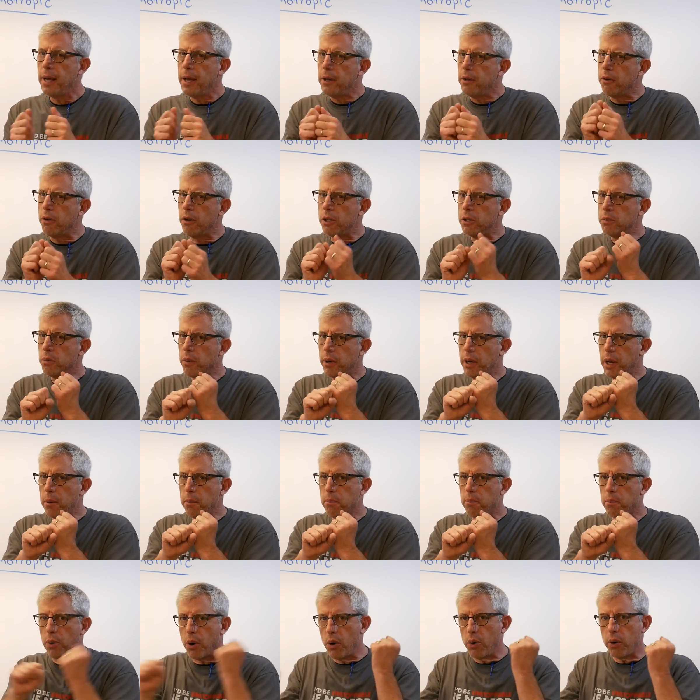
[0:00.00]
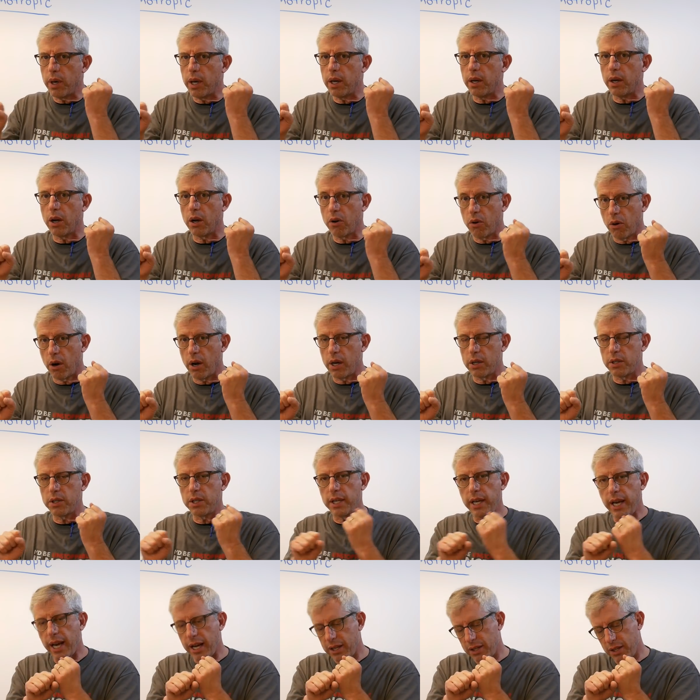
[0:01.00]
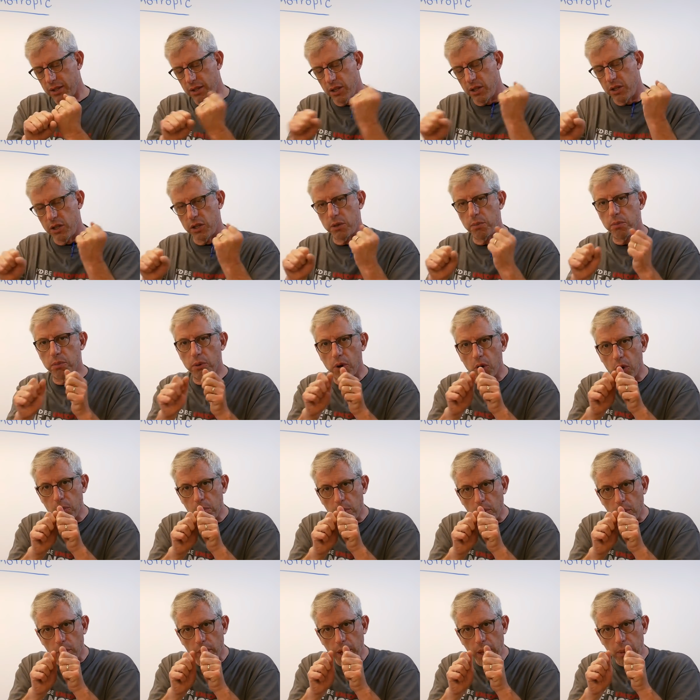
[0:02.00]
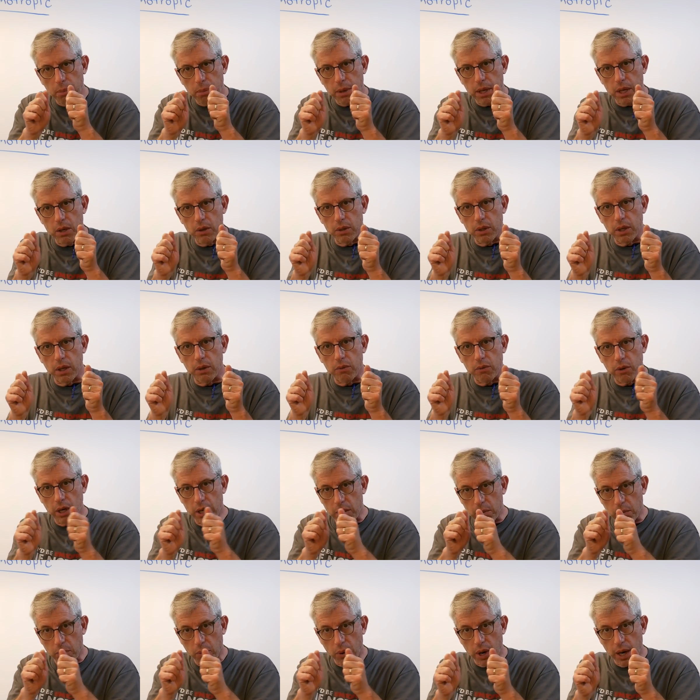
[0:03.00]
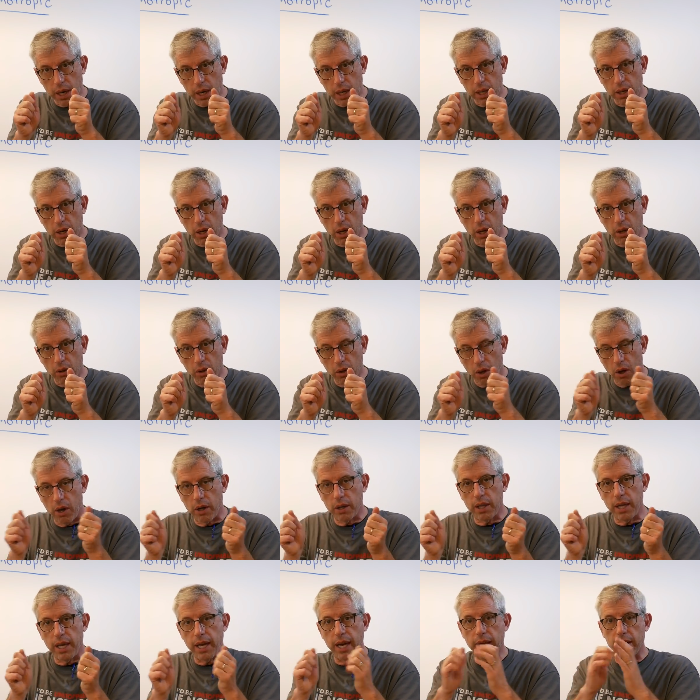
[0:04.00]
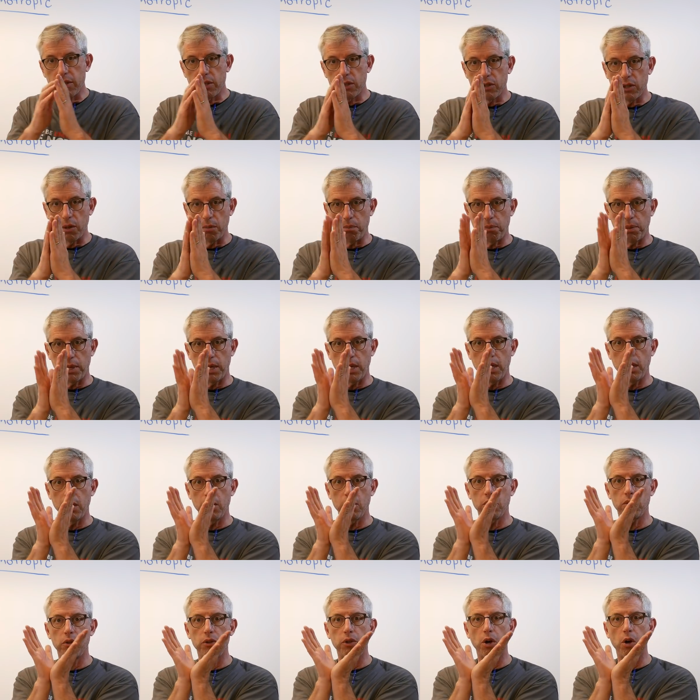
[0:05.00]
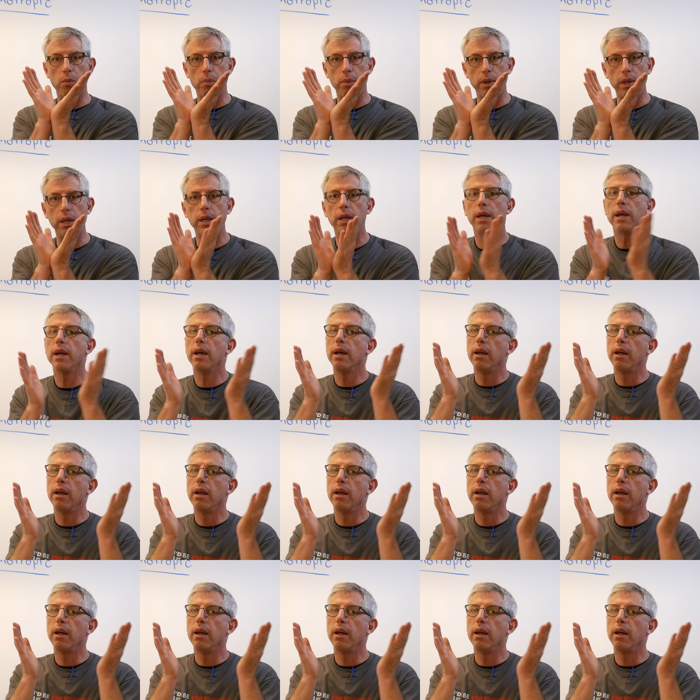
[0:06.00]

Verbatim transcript: Notice when I broke it across the axis, it just broke, but when I peeled it, tried to break it along the axis, it peeled open.